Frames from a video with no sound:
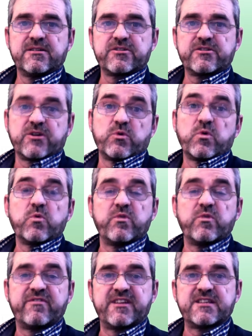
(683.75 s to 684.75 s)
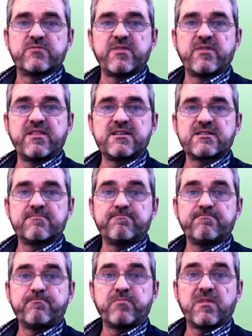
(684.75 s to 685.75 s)
So we finish with
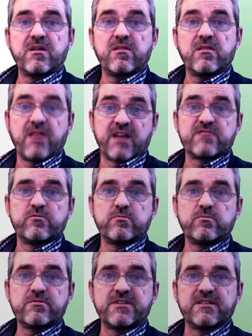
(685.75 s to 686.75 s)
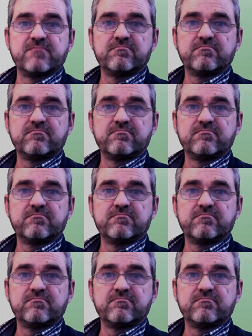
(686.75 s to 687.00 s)
this. Thanks for watching.